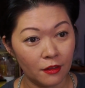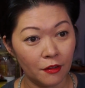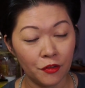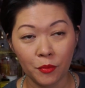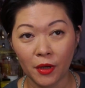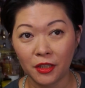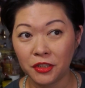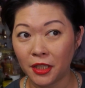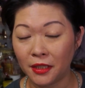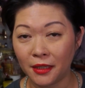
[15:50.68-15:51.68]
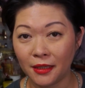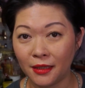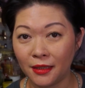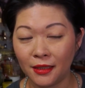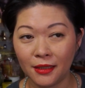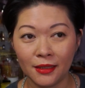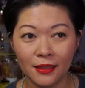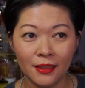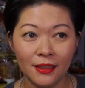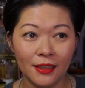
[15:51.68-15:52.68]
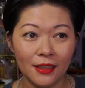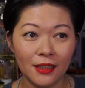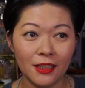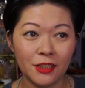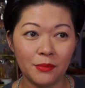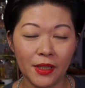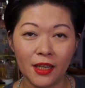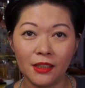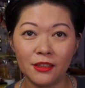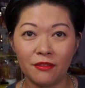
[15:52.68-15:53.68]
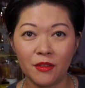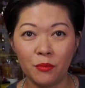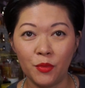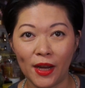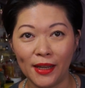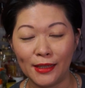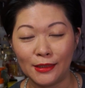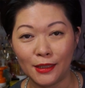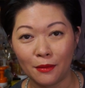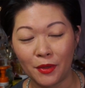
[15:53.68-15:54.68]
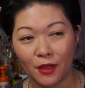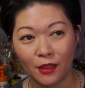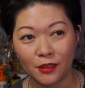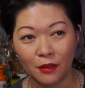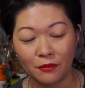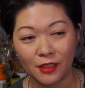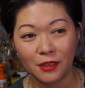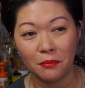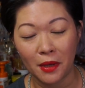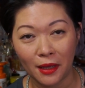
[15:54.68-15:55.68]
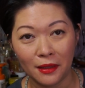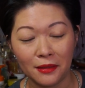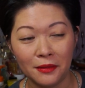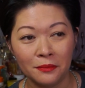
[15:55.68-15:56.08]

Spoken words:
love to buy Chanel. Is because of the brand, it's not because of the smell.